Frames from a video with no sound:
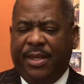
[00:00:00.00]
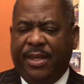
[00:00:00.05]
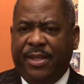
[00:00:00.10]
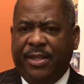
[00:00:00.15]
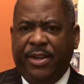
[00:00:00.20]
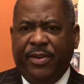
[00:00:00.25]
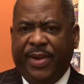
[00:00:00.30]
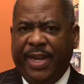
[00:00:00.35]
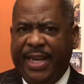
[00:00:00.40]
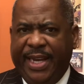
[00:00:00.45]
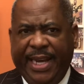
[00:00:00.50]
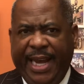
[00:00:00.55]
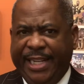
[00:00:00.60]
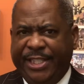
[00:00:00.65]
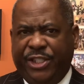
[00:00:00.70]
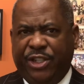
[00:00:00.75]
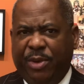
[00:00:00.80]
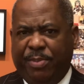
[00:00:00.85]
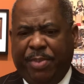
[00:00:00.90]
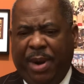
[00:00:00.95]
You can
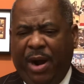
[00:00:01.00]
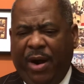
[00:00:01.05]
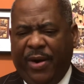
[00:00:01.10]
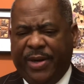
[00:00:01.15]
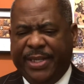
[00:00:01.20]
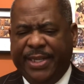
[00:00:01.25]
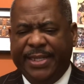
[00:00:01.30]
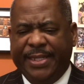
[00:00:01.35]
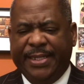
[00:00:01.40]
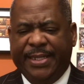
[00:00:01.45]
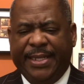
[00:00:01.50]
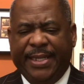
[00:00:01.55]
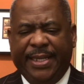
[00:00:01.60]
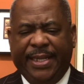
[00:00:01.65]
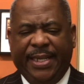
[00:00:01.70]
get your pardon.